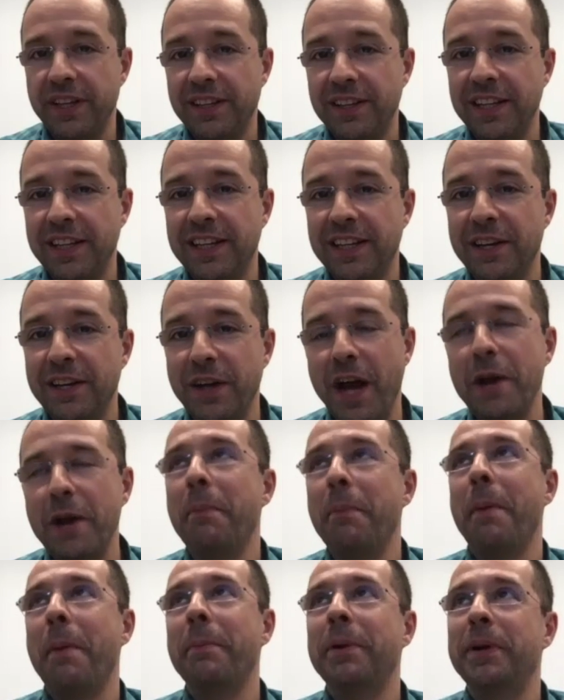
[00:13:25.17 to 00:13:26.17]
Like I
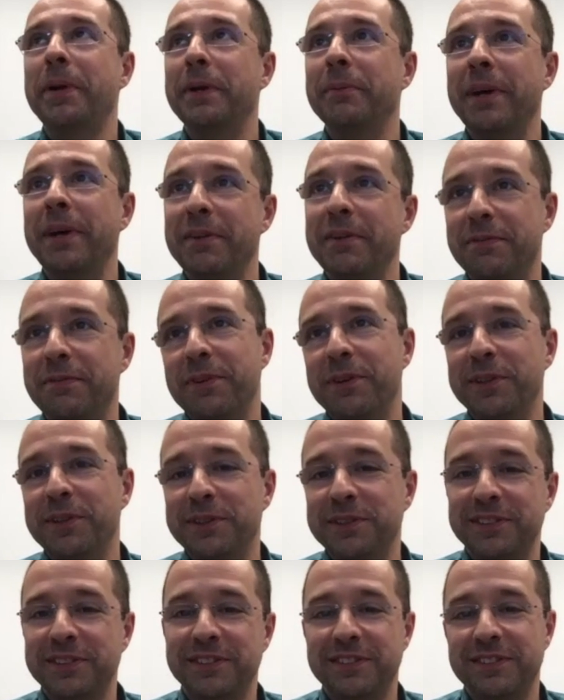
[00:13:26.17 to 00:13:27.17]
remember in my
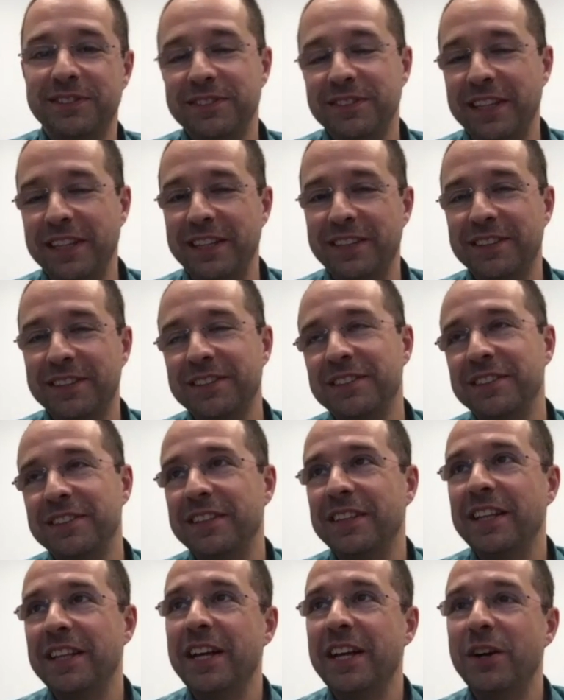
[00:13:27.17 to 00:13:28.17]
first like
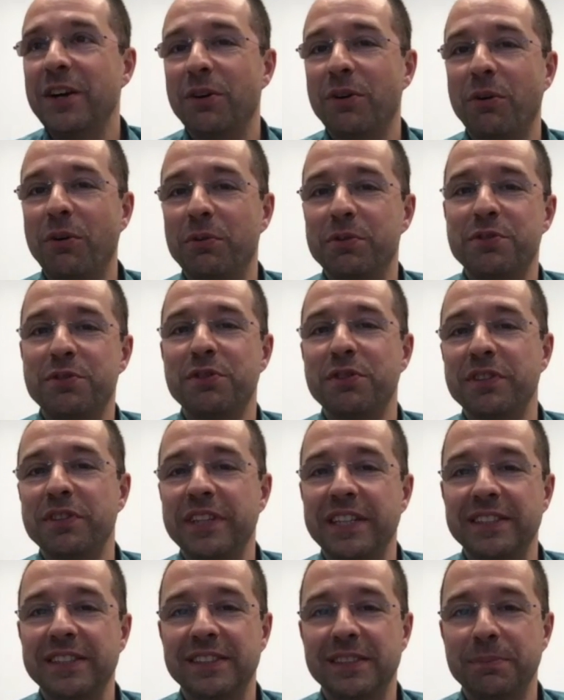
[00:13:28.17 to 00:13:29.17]
original
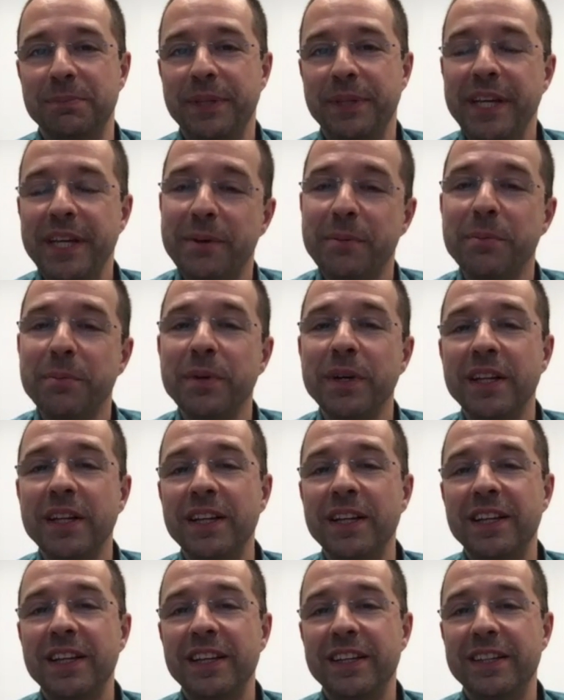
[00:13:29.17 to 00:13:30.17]
days as a PM,
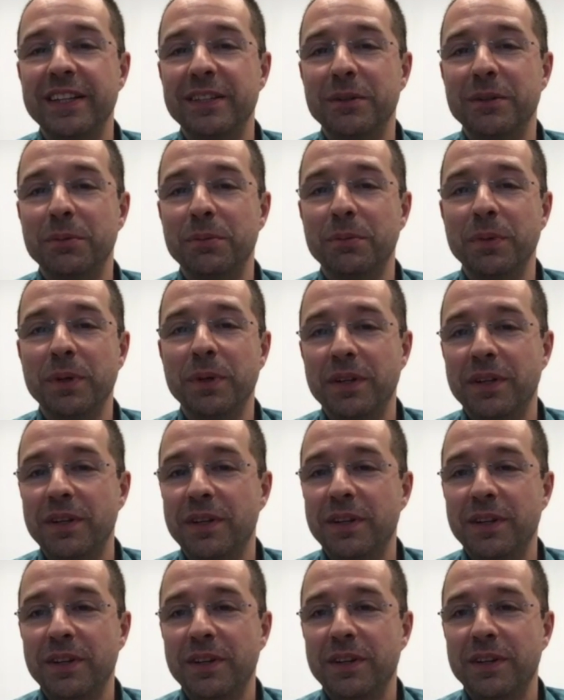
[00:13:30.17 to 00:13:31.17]

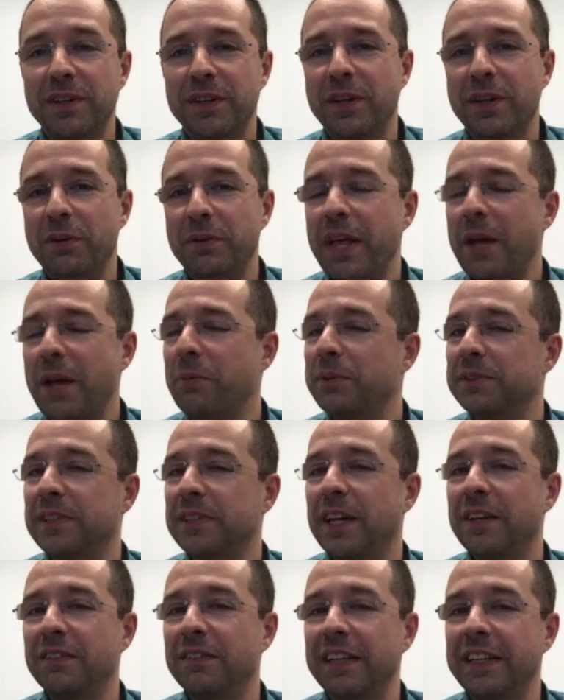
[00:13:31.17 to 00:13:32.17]
that was
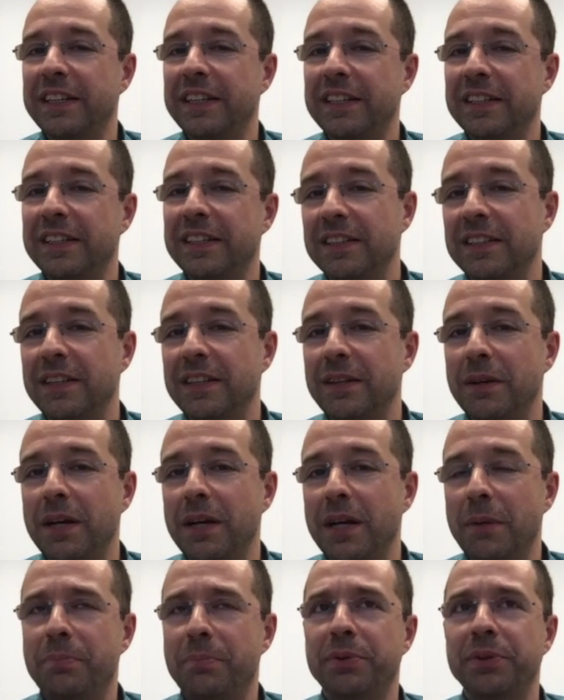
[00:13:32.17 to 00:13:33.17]
kind of like
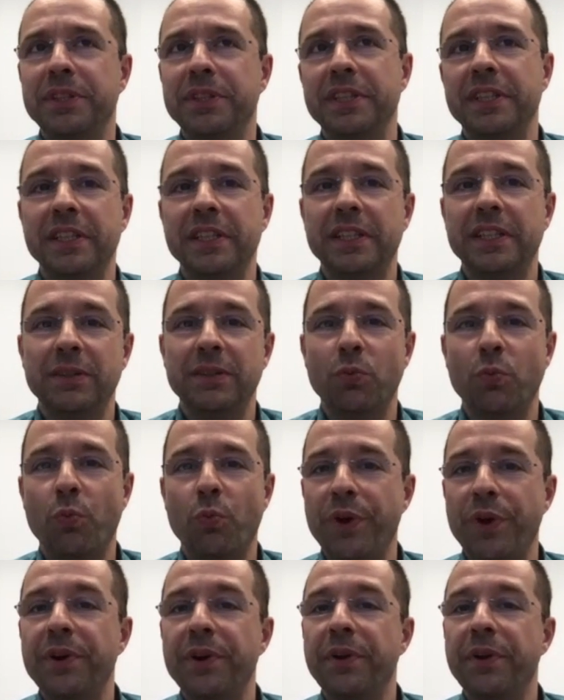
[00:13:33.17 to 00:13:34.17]
a pretty
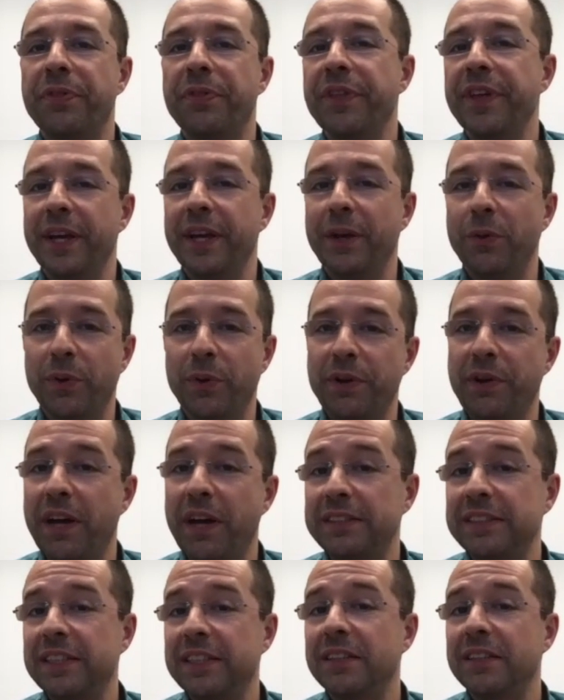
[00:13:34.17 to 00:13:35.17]
weird thing where you
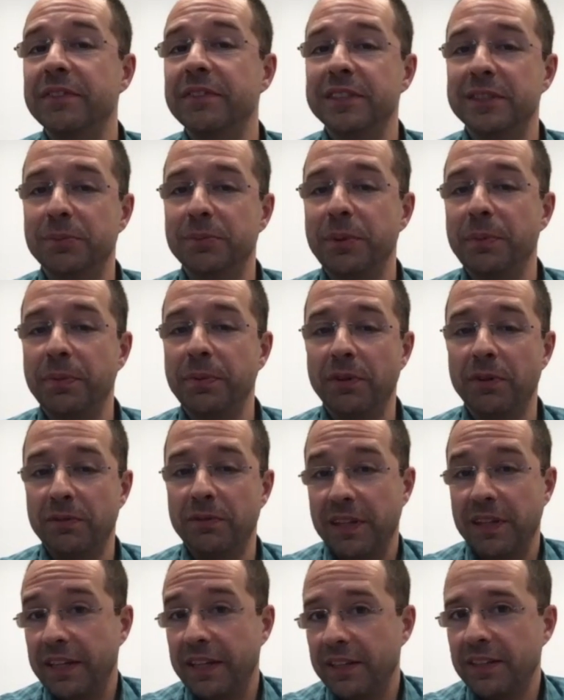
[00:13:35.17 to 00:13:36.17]
had to convince people of
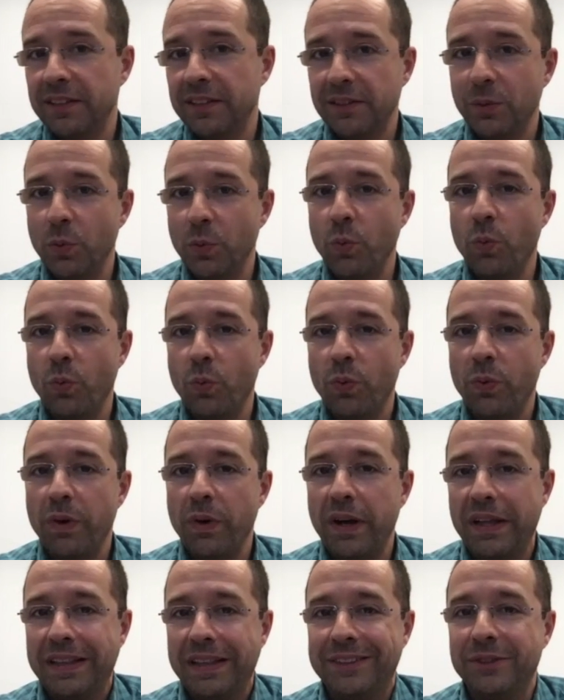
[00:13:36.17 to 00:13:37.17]
like
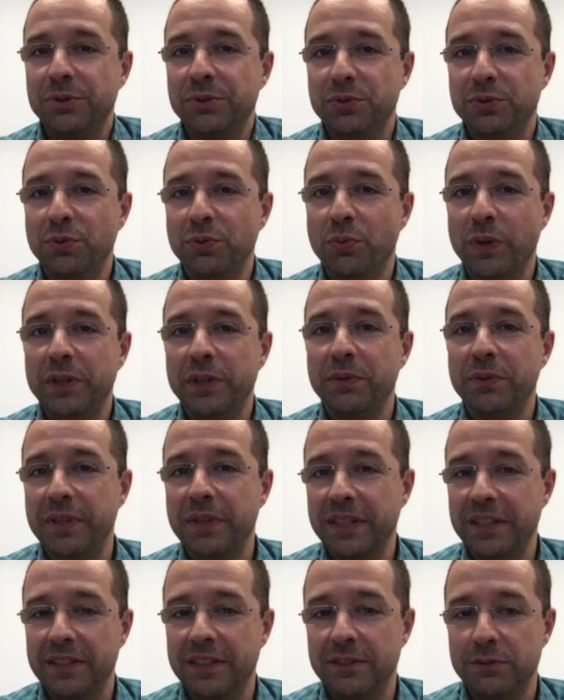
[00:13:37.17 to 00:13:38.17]
to do what you
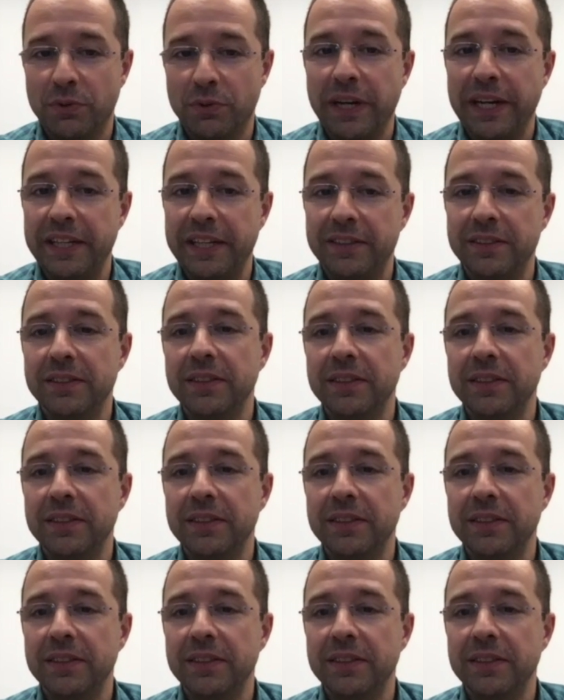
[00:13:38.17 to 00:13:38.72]
think is right.